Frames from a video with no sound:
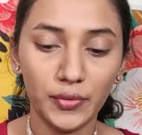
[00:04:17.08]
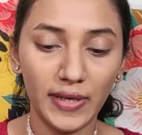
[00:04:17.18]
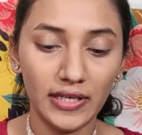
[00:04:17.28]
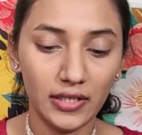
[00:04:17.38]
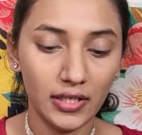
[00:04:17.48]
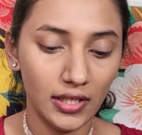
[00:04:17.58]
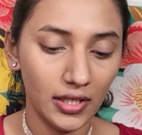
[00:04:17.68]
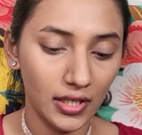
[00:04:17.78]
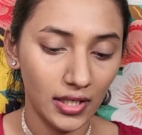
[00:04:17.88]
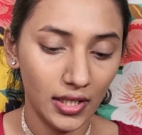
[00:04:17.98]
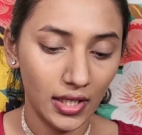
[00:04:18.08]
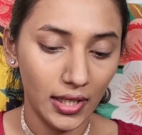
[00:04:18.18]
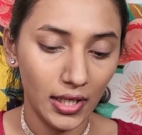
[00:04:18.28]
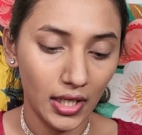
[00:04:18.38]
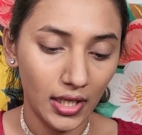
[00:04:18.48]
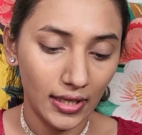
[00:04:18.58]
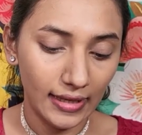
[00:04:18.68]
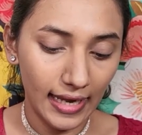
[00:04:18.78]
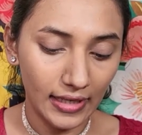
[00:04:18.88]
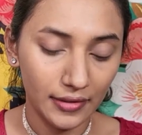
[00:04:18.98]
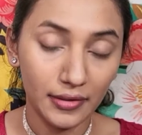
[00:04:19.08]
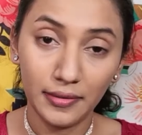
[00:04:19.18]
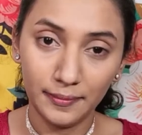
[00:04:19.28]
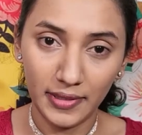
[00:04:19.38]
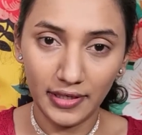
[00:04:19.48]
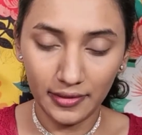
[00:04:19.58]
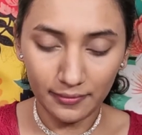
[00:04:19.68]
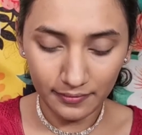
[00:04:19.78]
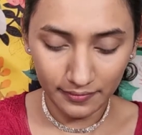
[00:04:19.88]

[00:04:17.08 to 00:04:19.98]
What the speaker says: 20 Light Medium.